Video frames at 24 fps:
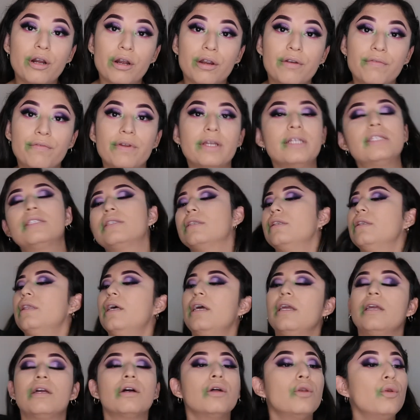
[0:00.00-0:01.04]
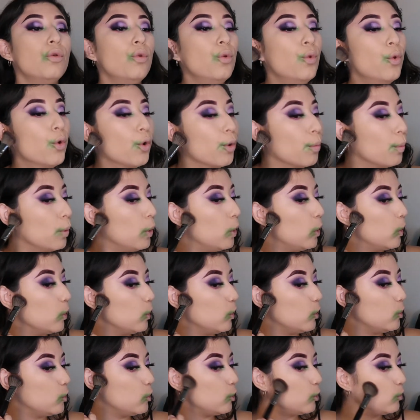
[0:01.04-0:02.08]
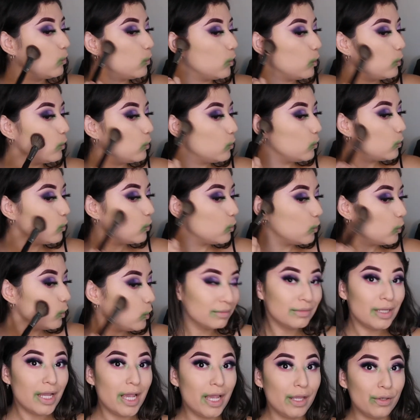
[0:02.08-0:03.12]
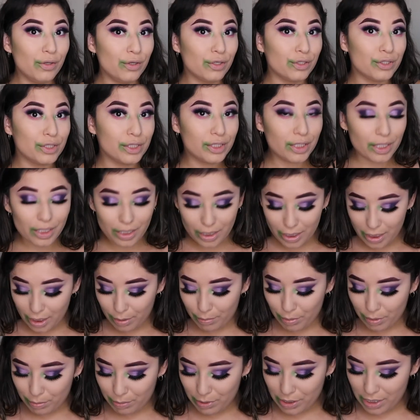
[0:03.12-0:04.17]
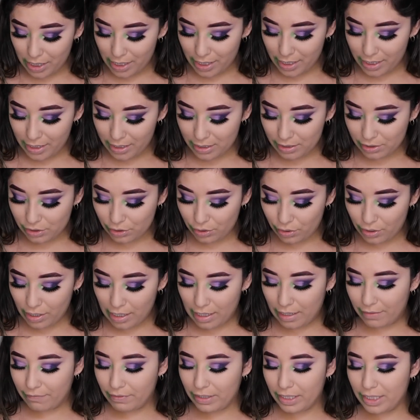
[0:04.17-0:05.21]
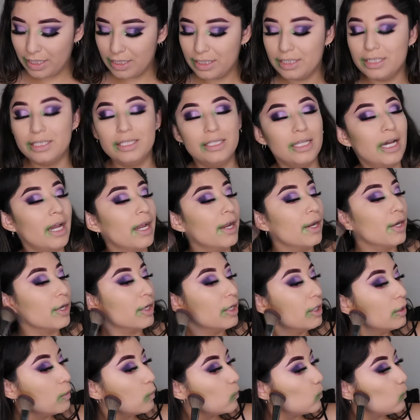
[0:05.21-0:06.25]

our face like normal on the cheekbones. And you're just gonna keep applying until you have a desired